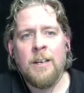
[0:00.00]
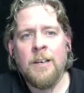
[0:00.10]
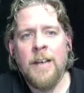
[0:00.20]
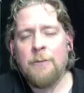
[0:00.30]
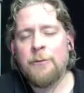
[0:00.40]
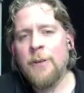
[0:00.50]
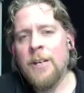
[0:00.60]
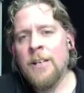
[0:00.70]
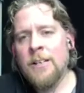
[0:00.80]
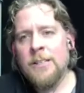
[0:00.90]
enough.
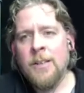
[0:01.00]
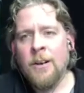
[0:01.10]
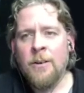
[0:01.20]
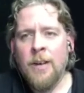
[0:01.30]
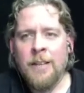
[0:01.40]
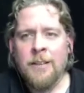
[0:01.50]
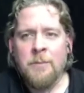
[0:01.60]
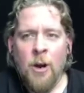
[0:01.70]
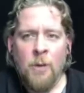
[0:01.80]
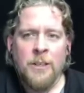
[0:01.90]
So at the
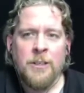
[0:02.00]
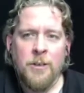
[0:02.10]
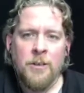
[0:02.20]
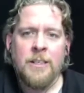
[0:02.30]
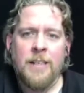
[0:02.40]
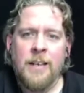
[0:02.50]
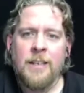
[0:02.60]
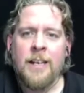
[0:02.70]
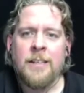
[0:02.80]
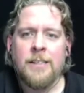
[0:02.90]
moment, you don't need any
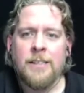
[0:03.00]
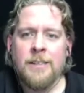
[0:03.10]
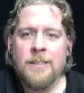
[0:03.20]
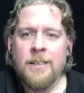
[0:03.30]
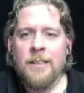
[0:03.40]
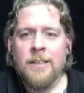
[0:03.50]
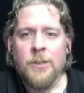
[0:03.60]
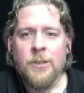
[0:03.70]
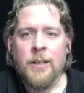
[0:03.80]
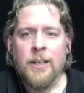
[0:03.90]
lens.
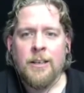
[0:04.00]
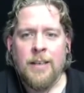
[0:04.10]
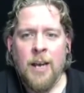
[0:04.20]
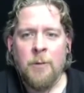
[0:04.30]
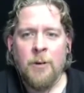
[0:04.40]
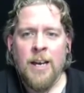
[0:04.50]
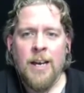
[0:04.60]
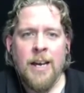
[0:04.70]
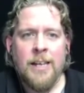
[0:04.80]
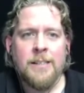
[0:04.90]
So the camera
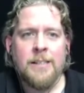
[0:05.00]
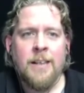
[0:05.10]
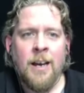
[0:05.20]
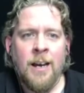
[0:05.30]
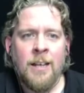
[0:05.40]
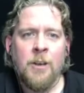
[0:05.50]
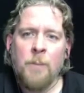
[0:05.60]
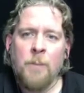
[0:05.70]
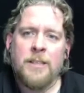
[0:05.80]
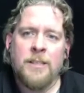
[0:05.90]
has the
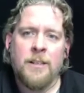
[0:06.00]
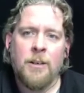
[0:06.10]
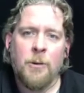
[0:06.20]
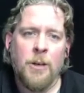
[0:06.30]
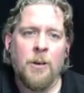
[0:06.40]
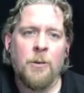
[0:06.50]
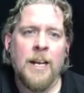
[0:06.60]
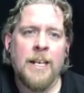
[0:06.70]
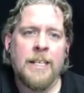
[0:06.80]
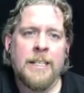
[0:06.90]
optics included
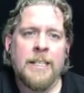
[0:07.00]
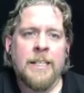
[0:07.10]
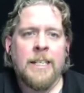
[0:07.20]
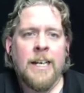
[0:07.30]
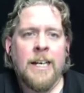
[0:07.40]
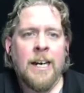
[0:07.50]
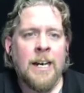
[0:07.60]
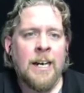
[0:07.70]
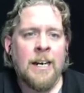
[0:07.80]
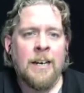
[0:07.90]
already.
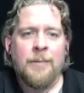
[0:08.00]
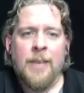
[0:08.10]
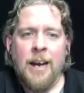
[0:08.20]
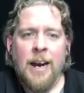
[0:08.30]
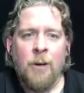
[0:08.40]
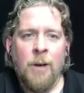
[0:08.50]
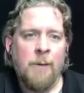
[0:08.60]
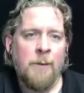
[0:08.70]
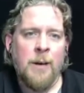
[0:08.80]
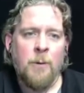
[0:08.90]

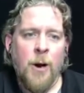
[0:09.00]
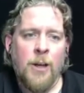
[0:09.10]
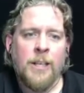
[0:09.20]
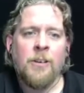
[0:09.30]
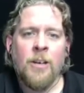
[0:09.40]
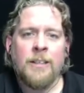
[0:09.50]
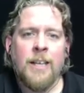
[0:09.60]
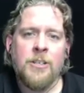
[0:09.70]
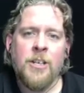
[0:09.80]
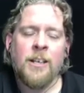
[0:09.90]
However, we are working on
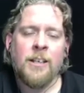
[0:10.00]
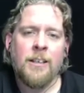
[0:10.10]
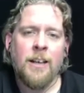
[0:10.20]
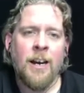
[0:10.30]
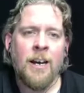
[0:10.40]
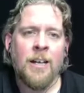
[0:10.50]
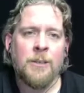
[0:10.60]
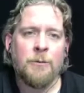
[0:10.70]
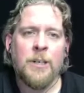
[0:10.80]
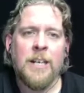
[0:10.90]
attaching
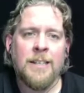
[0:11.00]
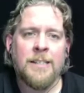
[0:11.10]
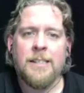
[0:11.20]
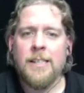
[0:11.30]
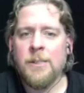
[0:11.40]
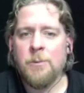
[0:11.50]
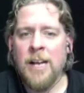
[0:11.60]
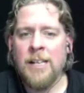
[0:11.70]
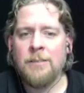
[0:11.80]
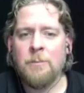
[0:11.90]
different lenses as
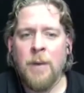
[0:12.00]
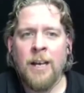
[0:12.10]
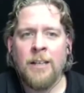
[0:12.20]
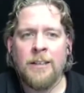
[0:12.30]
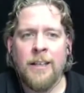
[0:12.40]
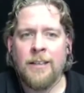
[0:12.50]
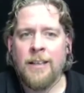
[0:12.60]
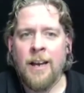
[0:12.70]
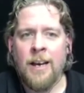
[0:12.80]
well, but that